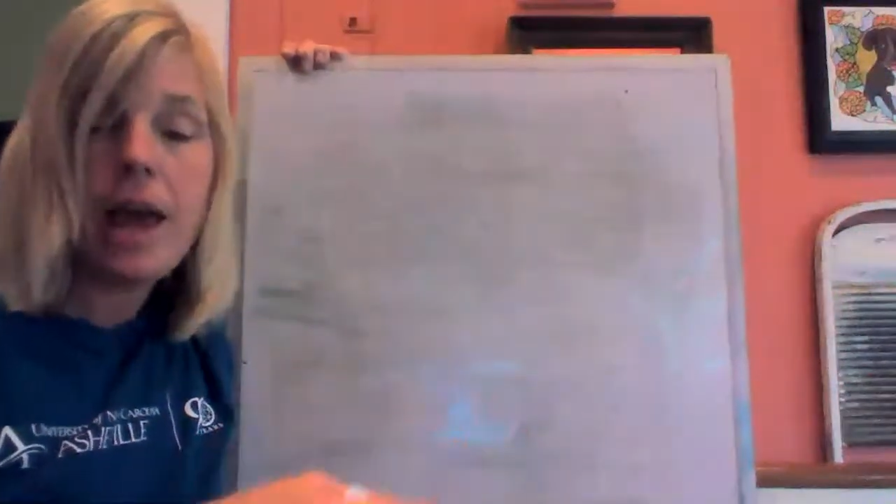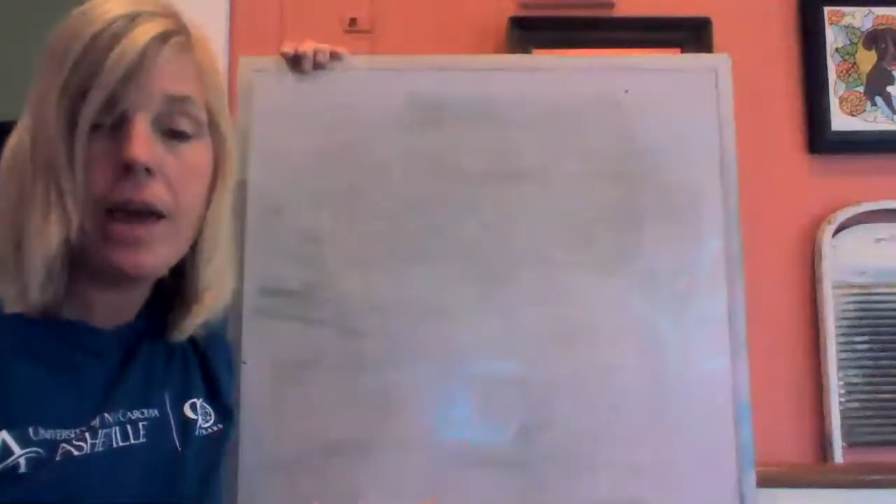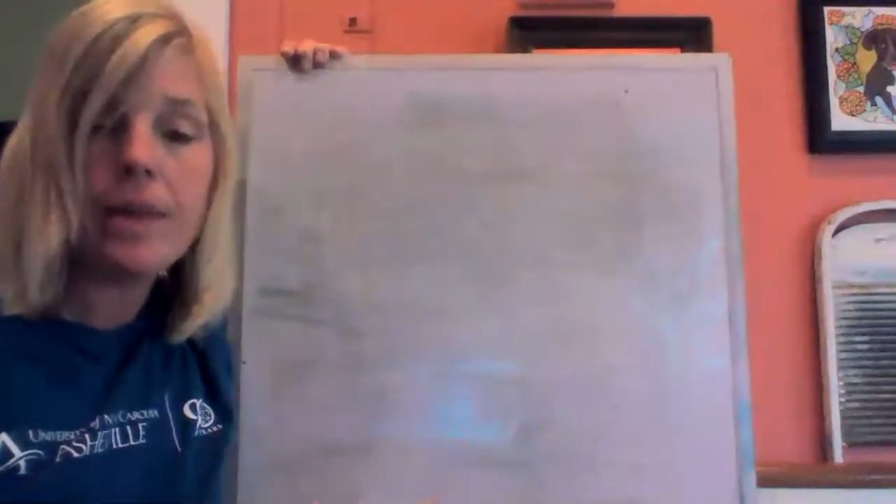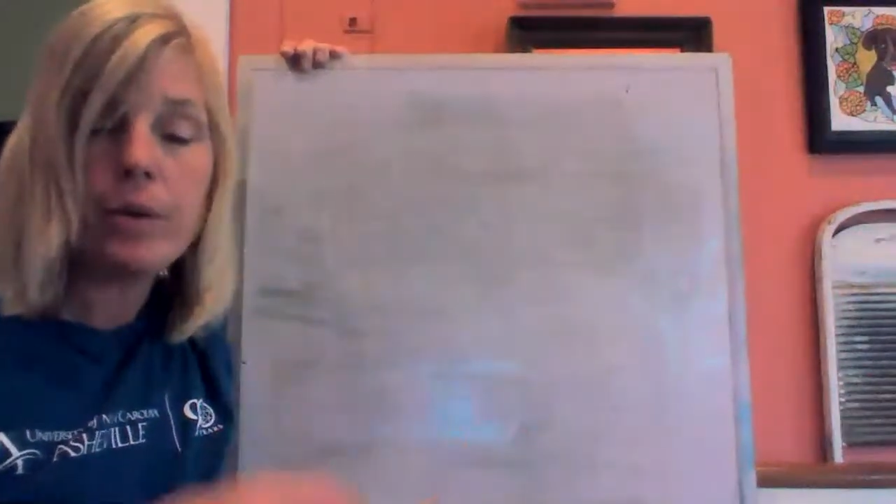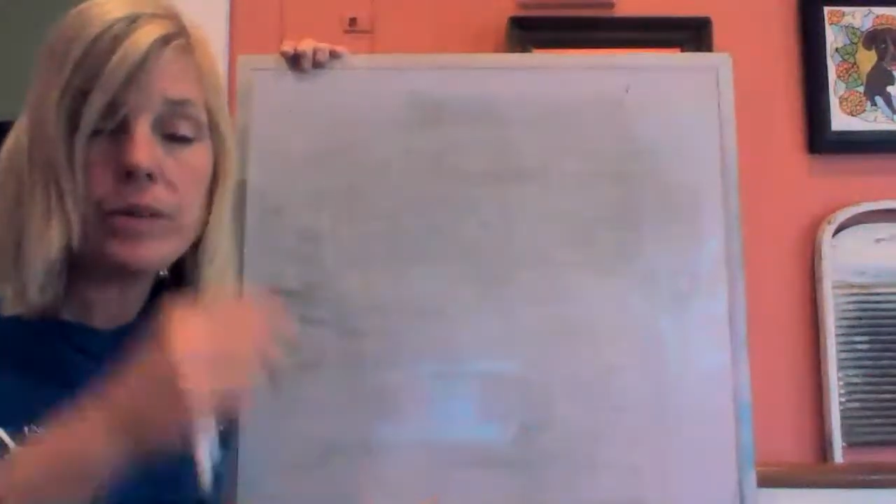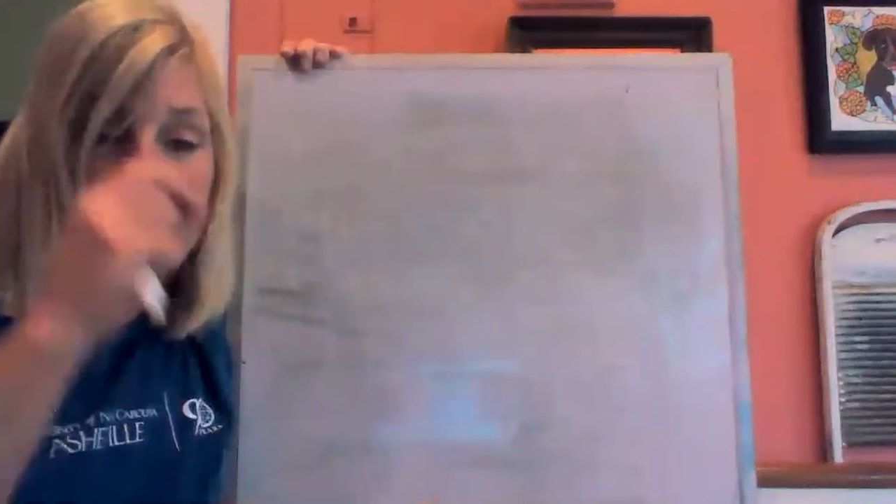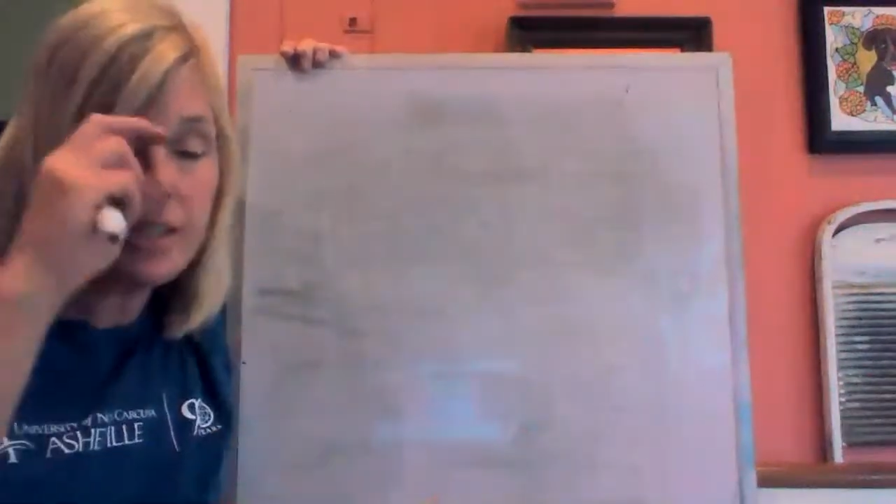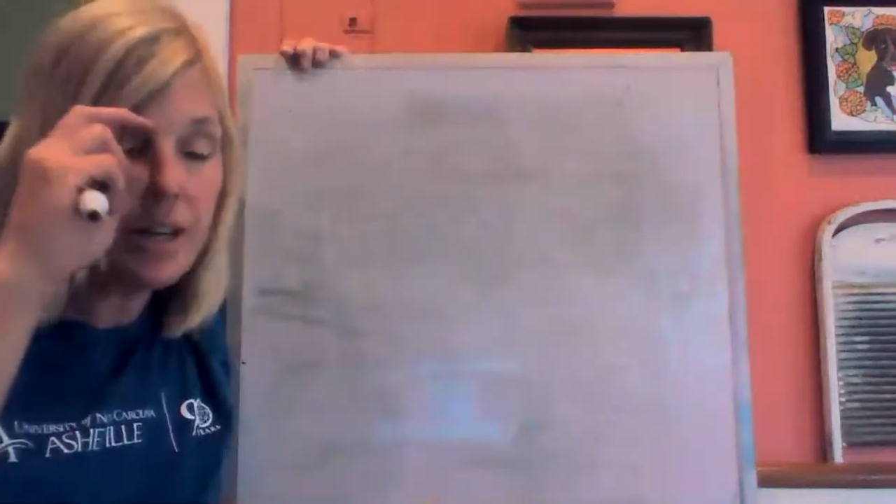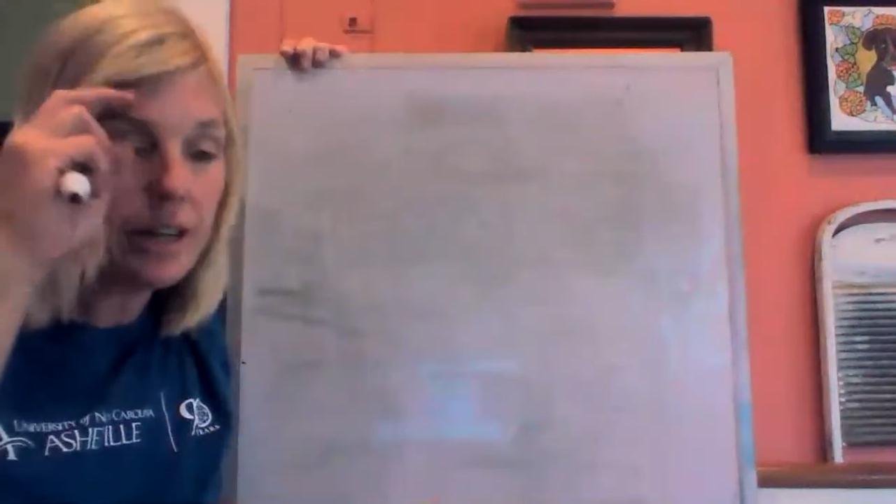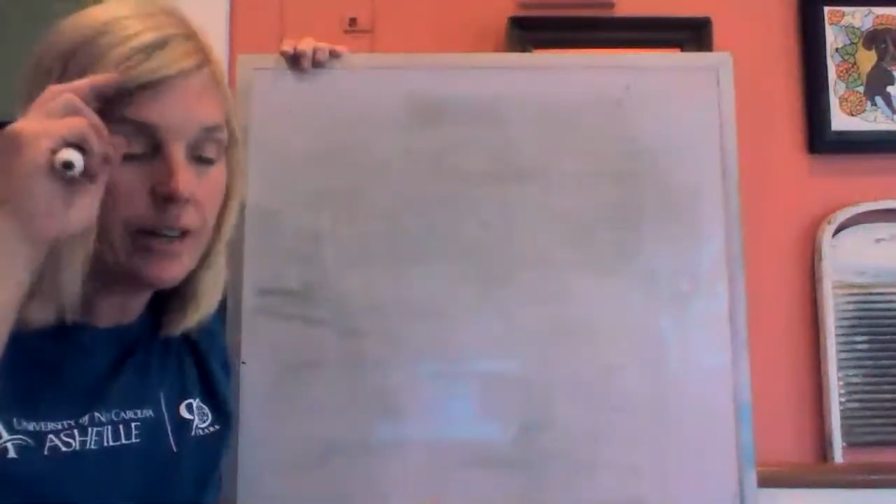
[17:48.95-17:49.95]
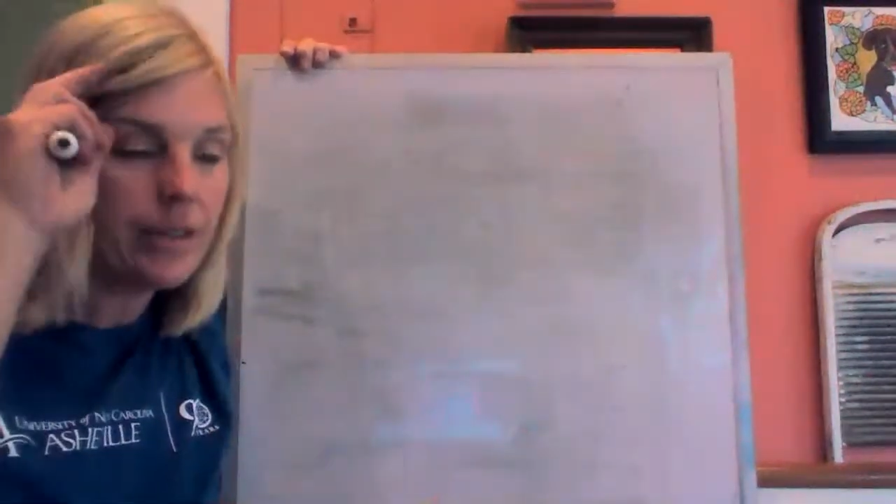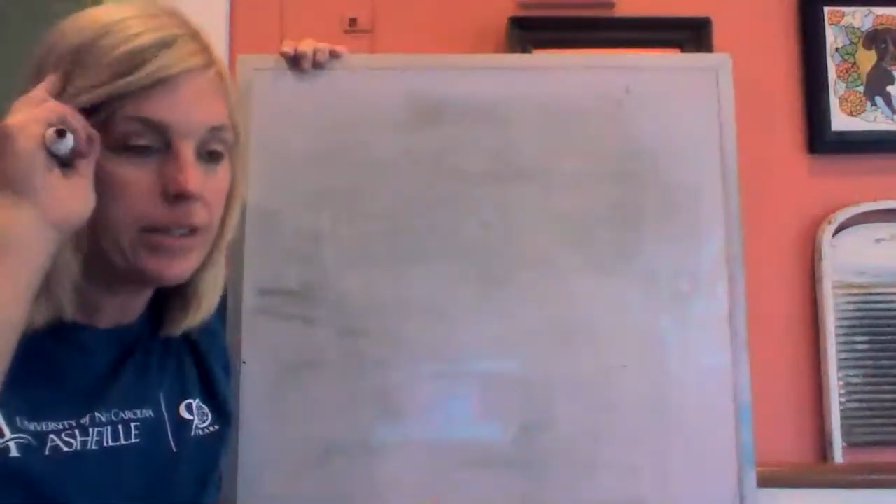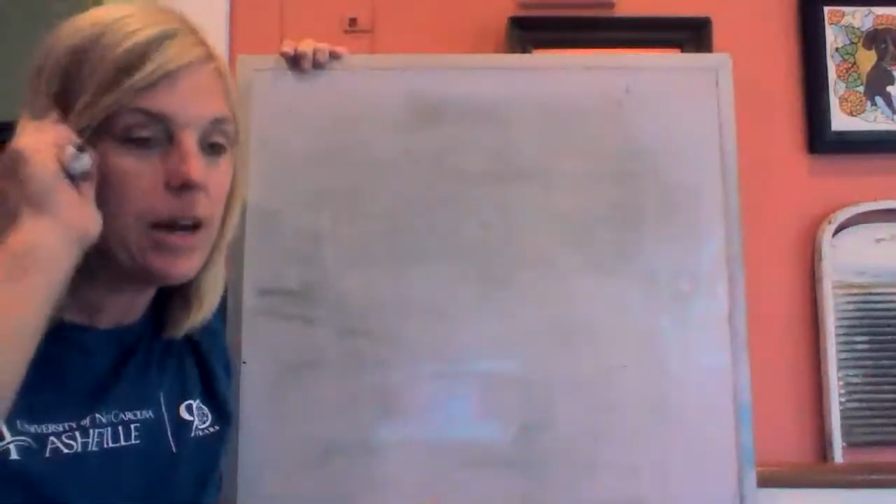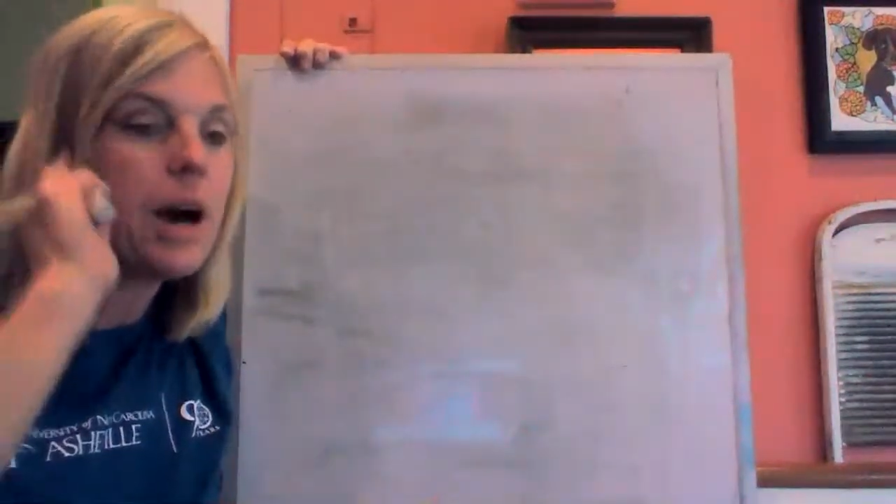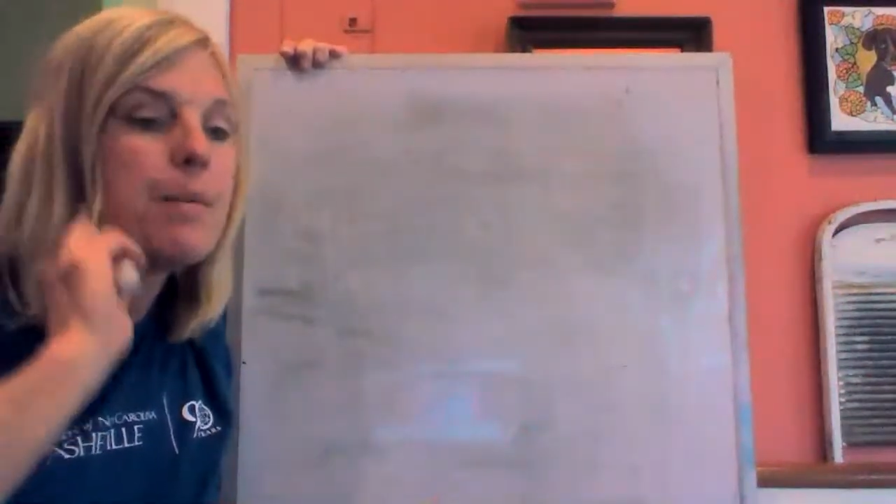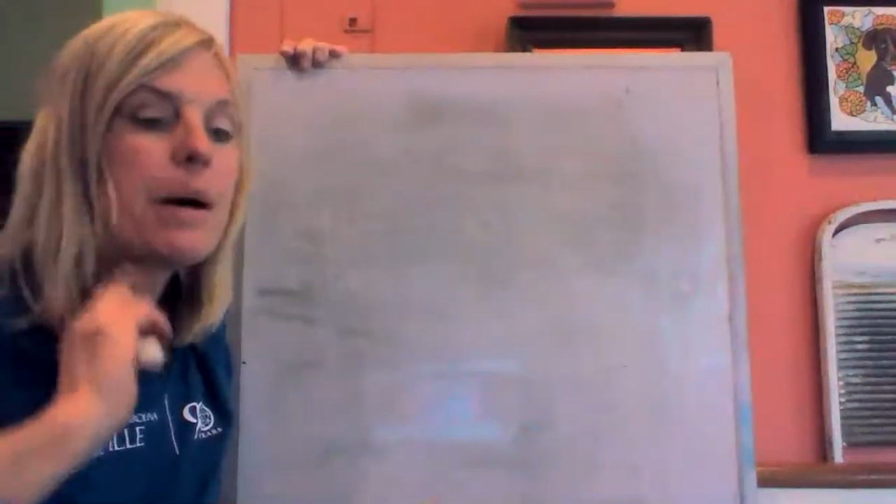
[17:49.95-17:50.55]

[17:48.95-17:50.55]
And there was a duck at the time,